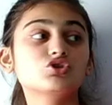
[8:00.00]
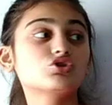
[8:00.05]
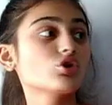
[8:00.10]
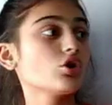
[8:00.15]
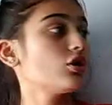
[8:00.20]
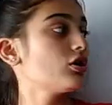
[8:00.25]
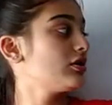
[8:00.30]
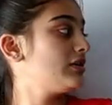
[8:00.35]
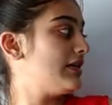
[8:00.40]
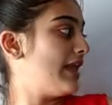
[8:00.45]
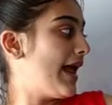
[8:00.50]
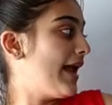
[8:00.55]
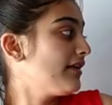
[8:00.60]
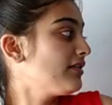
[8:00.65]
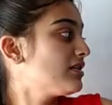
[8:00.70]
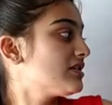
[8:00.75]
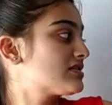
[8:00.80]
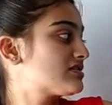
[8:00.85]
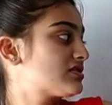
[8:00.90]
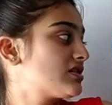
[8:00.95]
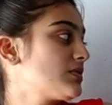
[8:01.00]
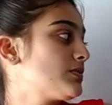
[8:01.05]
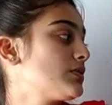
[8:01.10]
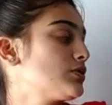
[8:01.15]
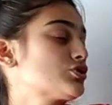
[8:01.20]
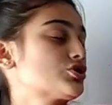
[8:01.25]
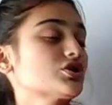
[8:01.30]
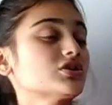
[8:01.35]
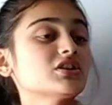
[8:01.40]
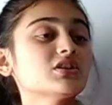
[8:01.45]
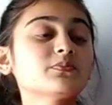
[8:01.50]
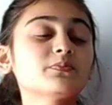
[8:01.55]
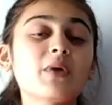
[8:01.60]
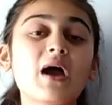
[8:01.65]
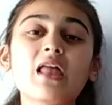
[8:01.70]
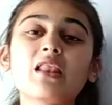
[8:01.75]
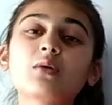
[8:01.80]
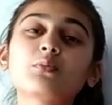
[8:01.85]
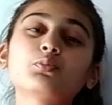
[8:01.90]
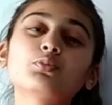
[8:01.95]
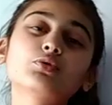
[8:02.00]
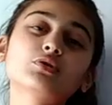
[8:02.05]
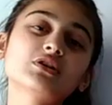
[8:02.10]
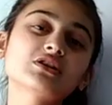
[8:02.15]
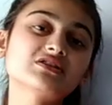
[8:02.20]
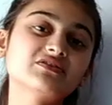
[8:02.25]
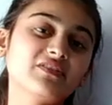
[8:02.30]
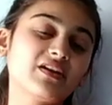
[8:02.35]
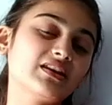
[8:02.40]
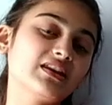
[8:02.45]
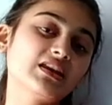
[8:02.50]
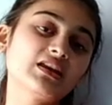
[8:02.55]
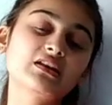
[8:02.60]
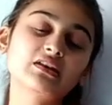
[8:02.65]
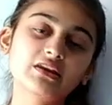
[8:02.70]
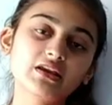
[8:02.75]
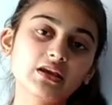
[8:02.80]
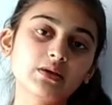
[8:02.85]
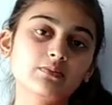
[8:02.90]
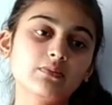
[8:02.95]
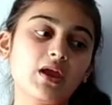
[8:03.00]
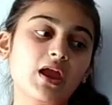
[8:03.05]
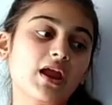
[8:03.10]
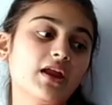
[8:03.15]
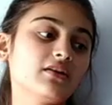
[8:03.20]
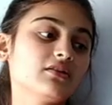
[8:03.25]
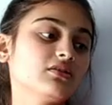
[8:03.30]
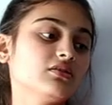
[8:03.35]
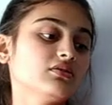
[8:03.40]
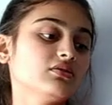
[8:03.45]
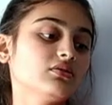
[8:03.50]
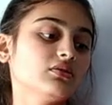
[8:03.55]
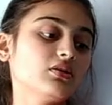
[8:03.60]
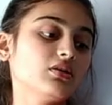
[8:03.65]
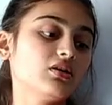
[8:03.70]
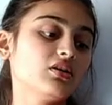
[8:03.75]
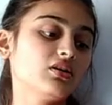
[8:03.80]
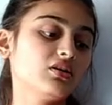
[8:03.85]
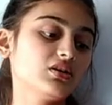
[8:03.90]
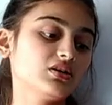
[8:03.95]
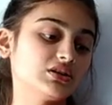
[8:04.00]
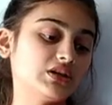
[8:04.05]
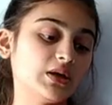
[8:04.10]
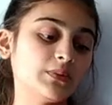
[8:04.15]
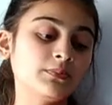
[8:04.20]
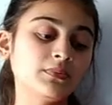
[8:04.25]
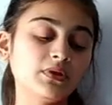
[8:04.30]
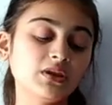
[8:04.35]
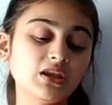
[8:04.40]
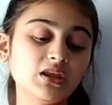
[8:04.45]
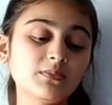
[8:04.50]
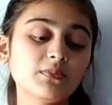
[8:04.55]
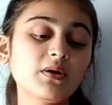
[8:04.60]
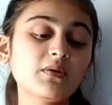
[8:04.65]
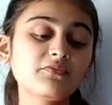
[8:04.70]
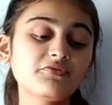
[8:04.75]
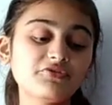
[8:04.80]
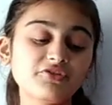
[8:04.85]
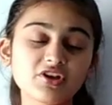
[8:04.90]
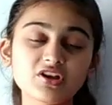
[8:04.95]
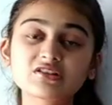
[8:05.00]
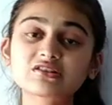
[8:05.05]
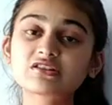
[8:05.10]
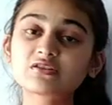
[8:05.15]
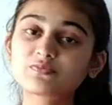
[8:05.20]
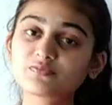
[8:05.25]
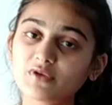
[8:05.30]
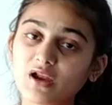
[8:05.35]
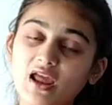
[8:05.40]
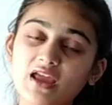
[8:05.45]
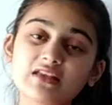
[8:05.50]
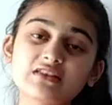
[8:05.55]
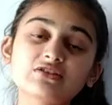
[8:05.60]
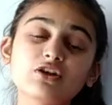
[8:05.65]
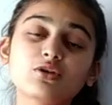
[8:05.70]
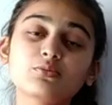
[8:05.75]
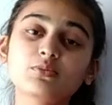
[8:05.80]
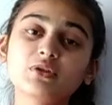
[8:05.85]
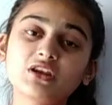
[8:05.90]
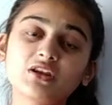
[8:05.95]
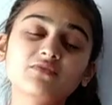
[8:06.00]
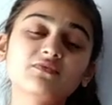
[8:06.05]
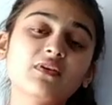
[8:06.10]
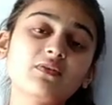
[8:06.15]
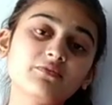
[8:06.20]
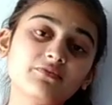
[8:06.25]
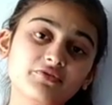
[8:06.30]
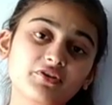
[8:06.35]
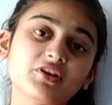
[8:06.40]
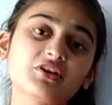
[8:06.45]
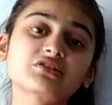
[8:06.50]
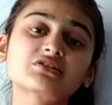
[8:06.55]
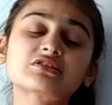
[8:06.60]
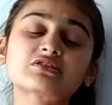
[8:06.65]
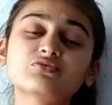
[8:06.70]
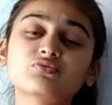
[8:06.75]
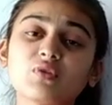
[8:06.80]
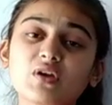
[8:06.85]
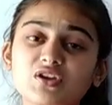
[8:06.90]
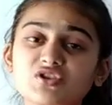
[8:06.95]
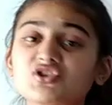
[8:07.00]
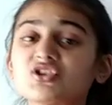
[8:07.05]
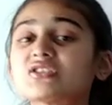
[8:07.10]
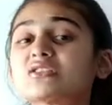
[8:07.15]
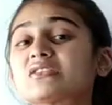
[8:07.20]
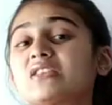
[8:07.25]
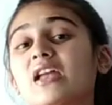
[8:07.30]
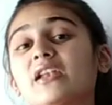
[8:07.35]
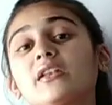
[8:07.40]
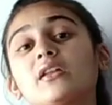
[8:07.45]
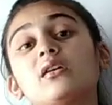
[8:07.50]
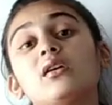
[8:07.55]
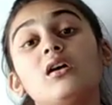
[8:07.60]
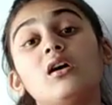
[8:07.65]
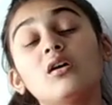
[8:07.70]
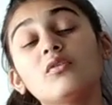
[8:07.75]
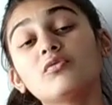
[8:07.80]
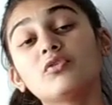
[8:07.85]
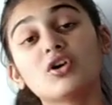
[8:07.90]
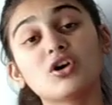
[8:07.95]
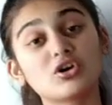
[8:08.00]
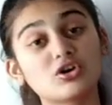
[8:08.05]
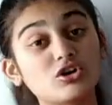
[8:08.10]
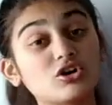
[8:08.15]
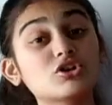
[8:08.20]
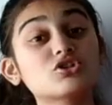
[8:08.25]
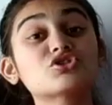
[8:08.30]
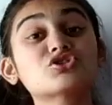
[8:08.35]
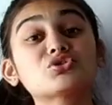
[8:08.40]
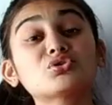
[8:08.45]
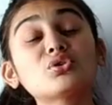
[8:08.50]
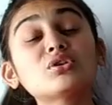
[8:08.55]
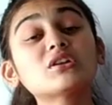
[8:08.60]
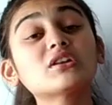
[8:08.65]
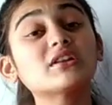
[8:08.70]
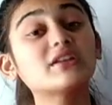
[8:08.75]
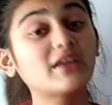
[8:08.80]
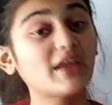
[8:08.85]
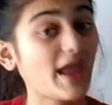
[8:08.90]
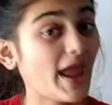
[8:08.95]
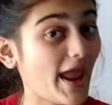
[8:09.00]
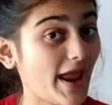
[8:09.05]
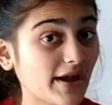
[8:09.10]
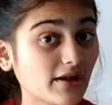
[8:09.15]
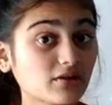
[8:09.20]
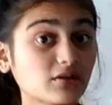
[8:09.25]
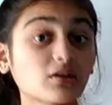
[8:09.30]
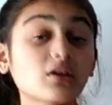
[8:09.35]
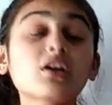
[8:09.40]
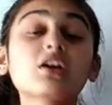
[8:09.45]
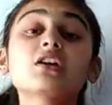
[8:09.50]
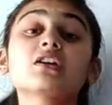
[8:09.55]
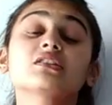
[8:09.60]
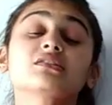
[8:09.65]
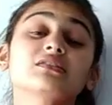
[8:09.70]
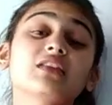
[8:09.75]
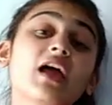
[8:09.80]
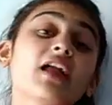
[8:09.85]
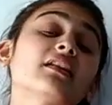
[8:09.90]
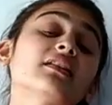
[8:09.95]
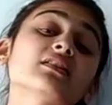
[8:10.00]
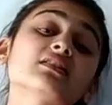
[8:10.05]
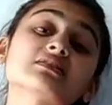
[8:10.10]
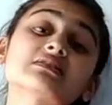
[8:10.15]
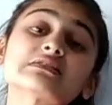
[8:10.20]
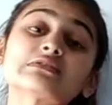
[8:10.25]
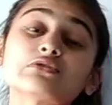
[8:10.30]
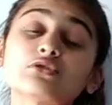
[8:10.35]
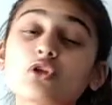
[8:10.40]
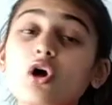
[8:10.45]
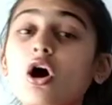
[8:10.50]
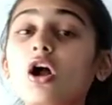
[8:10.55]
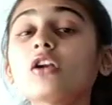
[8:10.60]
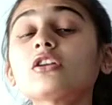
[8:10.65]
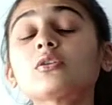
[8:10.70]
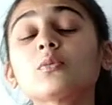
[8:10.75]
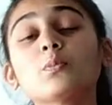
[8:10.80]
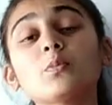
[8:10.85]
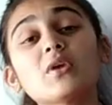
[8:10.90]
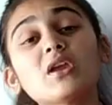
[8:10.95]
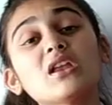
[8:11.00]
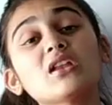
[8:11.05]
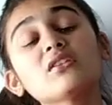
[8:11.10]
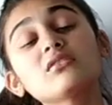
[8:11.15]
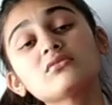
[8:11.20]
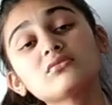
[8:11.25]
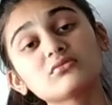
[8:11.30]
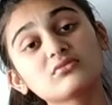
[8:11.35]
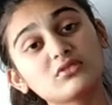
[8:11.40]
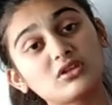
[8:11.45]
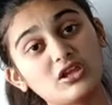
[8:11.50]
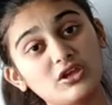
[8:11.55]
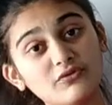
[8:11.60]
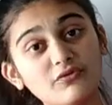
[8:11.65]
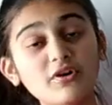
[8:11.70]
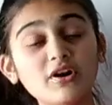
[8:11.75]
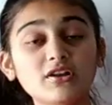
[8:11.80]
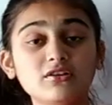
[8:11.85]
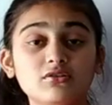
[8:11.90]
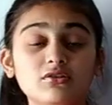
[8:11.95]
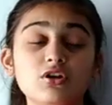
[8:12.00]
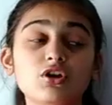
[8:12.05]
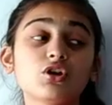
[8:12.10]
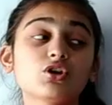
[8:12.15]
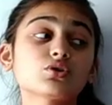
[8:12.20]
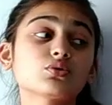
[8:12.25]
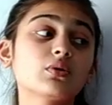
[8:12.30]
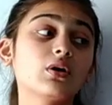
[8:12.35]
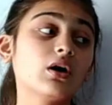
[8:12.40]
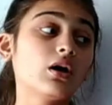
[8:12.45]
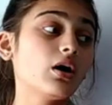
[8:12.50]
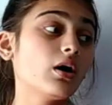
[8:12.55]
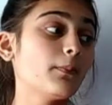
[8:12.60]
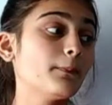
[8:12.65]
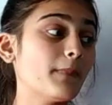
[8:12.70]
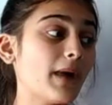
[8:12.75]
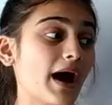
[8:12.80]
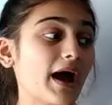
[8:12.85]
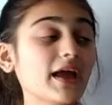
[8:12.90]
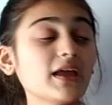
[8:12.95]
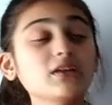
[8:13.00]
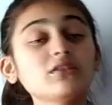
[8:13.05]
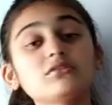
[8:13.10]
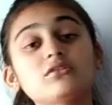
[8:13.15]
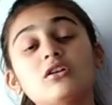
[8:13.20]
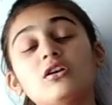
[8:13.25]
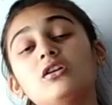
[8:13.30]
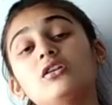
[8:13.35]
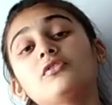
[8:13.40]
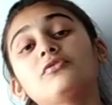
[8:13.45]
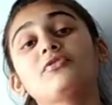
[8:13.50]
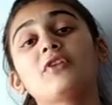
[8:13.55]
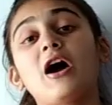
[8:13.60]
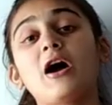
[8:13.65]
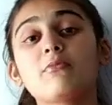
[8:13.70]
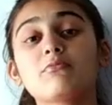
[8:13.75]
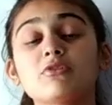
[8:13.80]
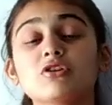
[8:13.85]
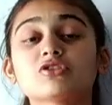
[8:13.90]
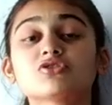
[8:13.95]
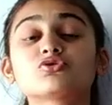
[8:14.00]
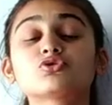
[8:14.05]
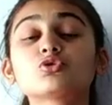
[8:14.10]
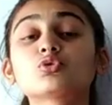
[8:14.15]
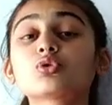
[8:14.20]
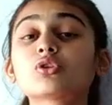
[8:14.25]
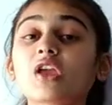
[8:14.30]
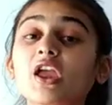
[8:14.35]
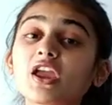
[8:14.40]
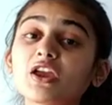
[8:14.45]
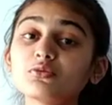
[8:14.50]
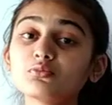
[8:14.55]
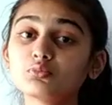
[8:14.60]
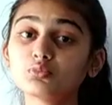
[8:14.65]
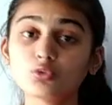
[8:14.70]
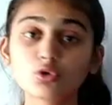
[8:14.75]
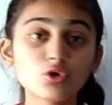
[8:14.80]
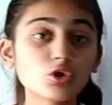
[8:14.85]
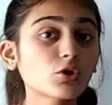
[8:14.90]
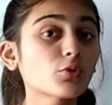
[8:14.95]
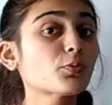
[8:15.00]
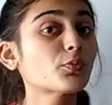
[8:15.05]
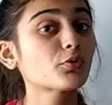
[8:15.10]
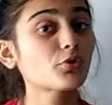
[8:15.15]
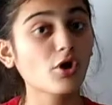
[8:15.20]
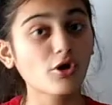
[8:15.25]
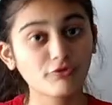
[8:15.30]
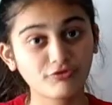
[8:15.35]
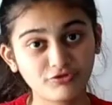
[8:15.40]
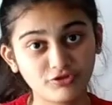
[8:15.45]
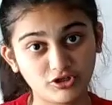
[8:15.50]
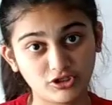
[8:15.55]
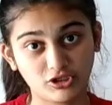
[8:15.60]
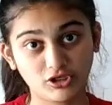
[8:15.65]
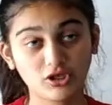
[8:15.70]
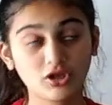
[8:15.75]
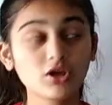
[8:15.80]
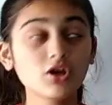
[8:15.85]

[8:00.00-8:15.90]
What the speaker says: So land distribution in Palampur is very green, and the minimum fixed price or minimum fixed wages that a worker should get, that is not being given by the farmers to gain more profit.